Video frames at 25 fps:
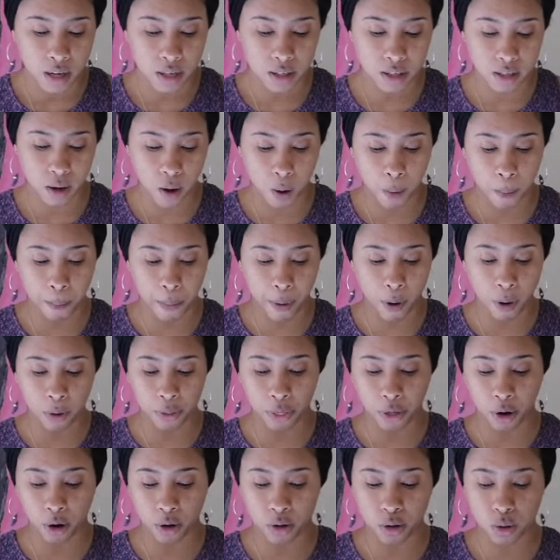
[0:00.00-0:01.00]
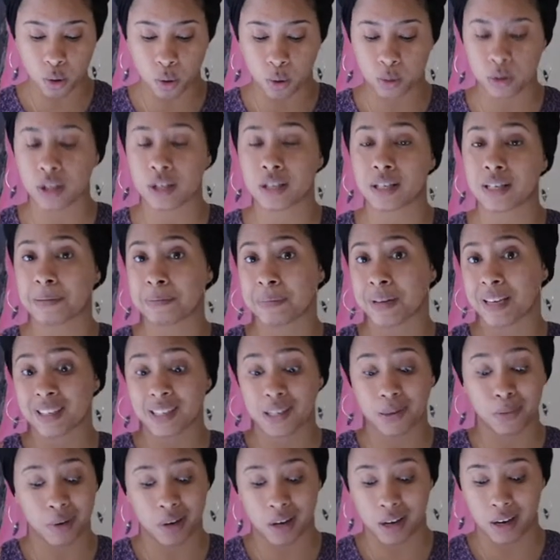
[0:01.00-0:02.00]
So both are told to
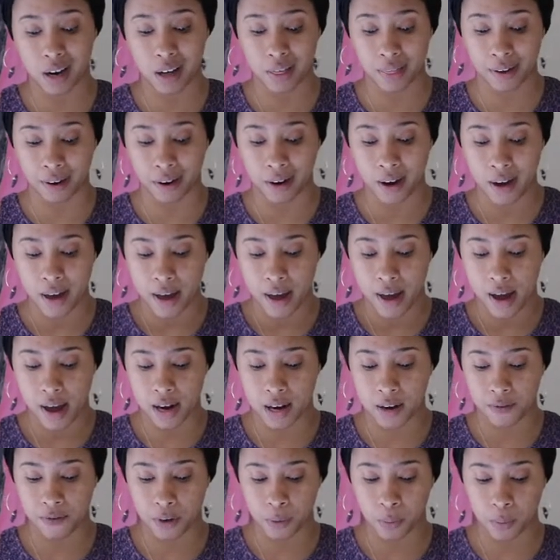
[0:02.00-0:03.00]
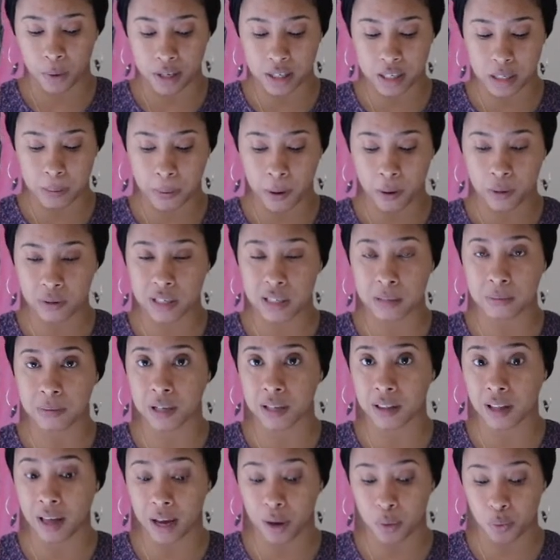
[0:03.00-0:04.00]
submit to one another. And if it was supposed to
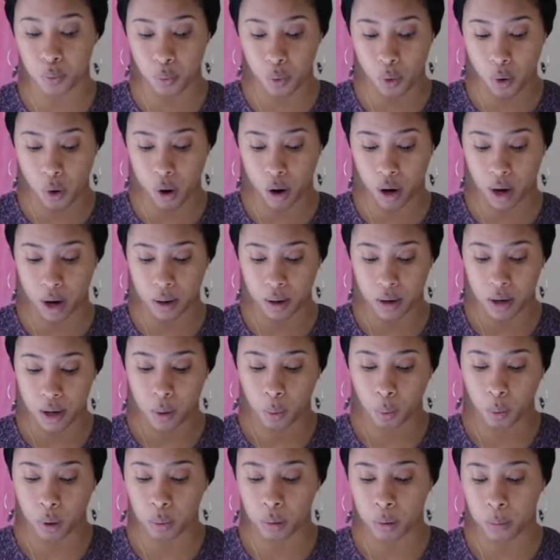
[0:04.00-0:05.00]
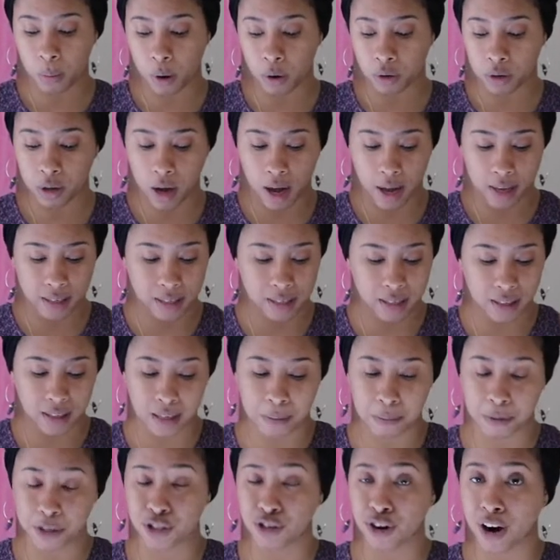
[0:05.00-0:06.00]
be like war, we would both
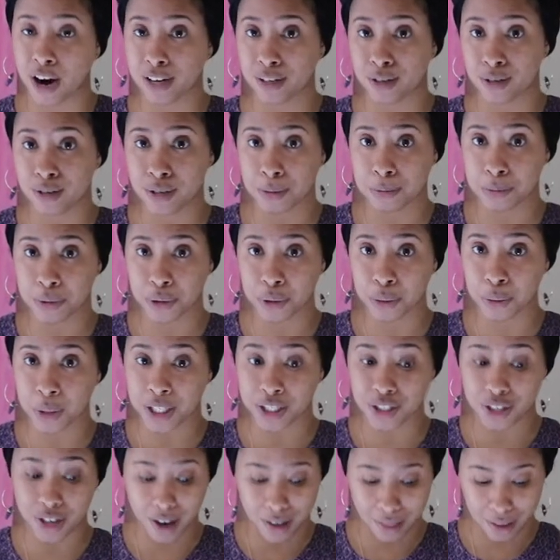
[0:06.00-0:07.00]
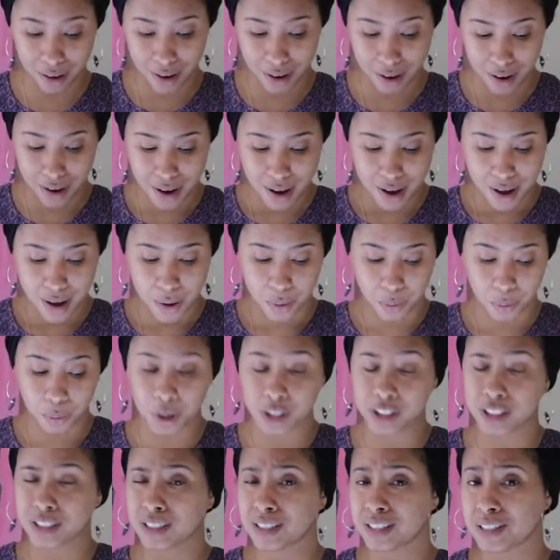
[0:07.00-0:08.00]
constantly be trying to subdue each other,
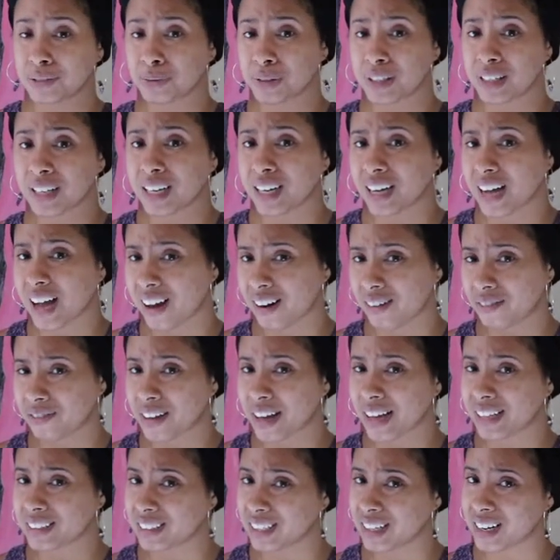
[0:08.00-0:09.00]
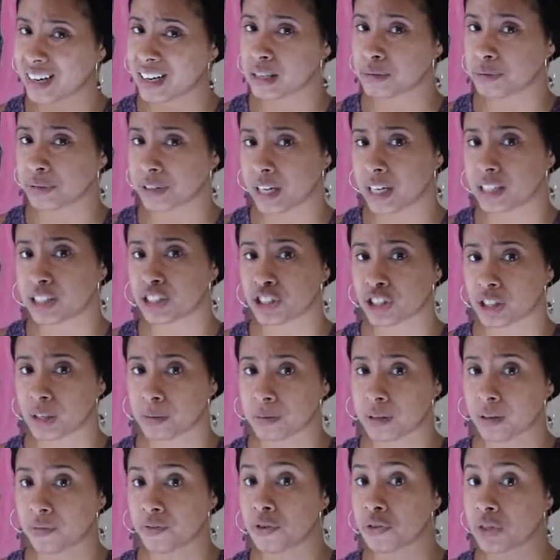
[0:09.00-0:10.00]
which is really kind of like today's
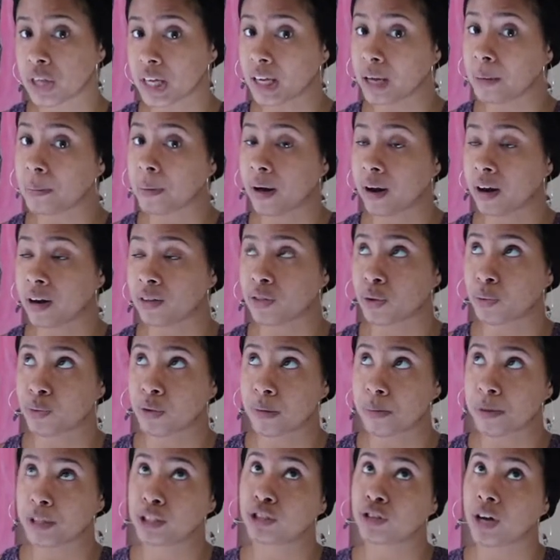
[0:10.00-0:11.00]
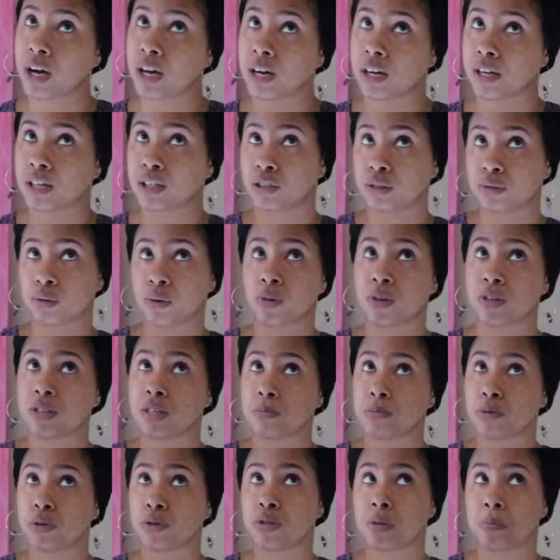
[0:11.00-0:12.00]
relationships if you think about it. The woman's trying to control and
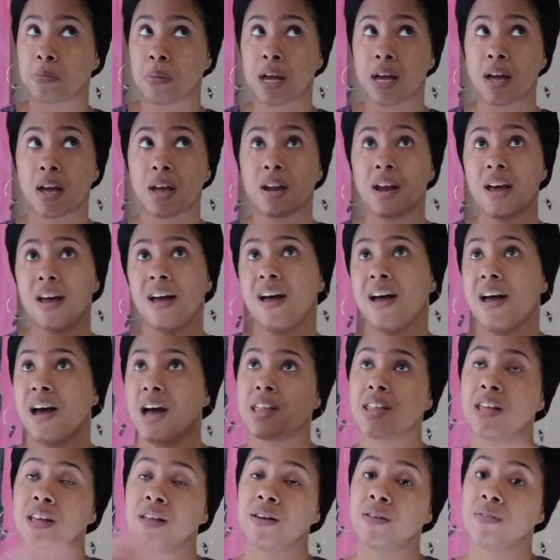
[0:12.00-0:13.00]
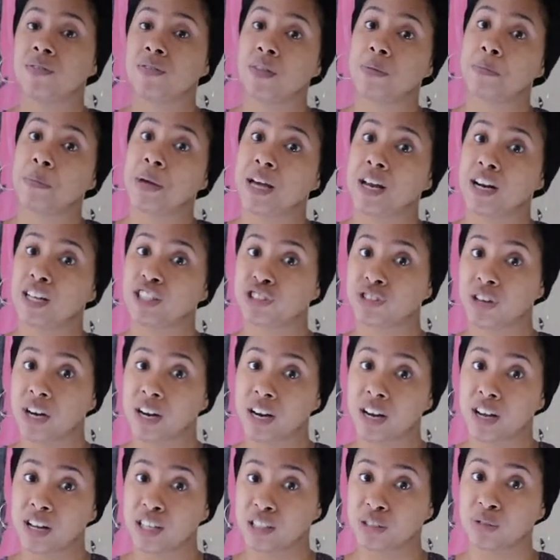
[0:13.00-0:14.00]
subdue the man, and the man is
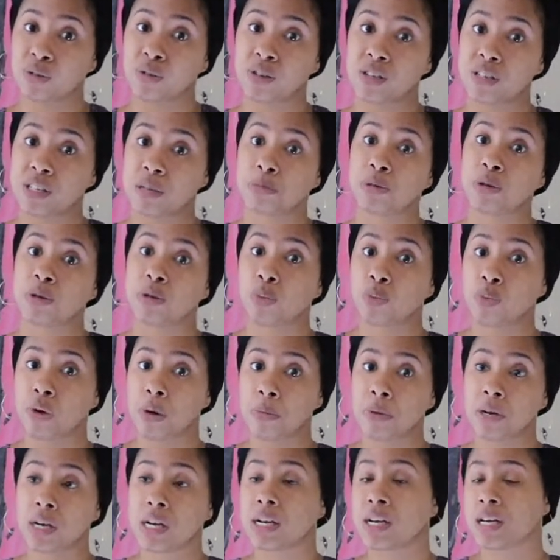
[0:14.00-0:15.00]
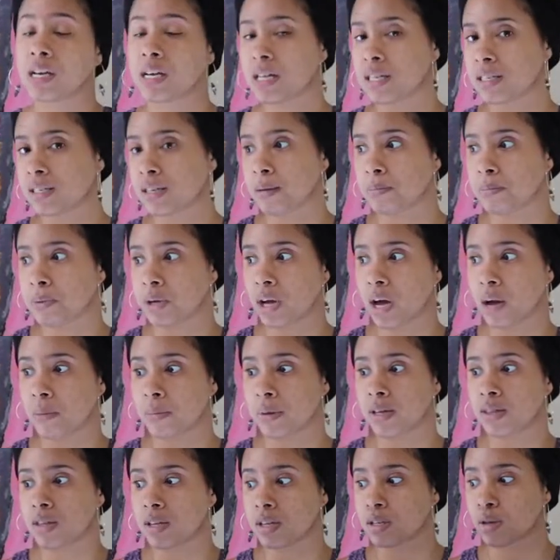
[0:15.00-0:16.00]
trying to control and subdue the woman, and it ends up
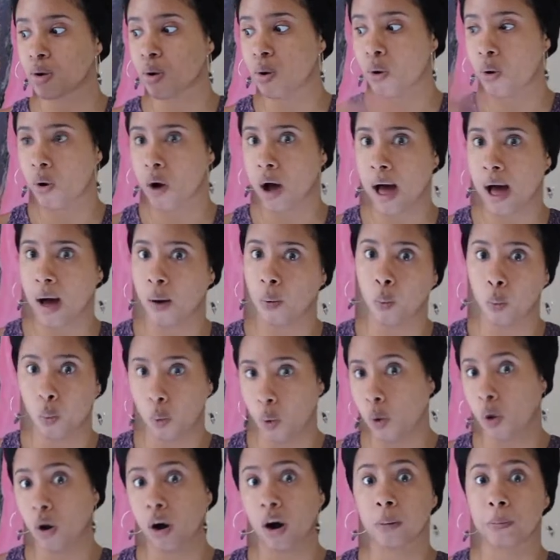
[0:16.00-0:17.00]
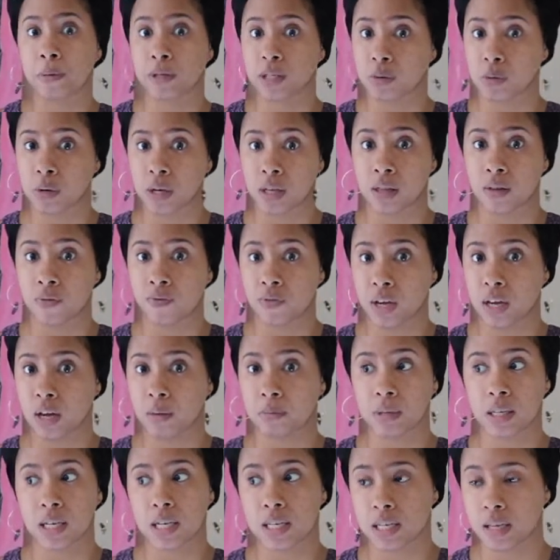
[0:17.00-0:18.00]
becoming this whole war between the
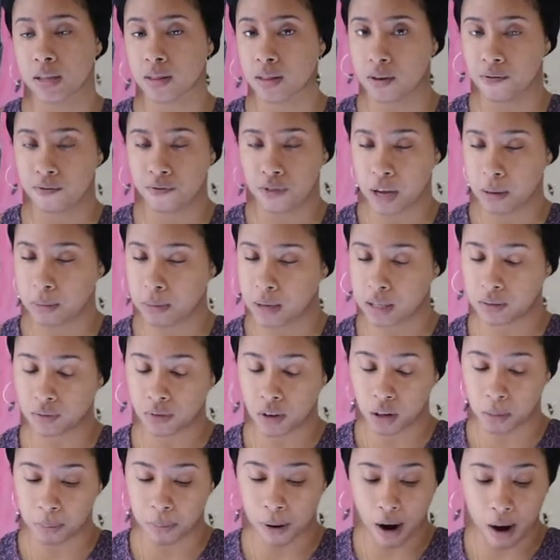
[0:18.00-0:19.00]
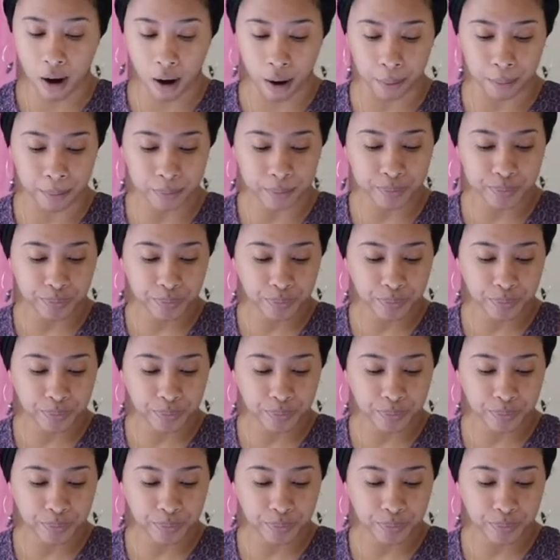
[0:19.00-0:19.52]
families, and then families fall apart.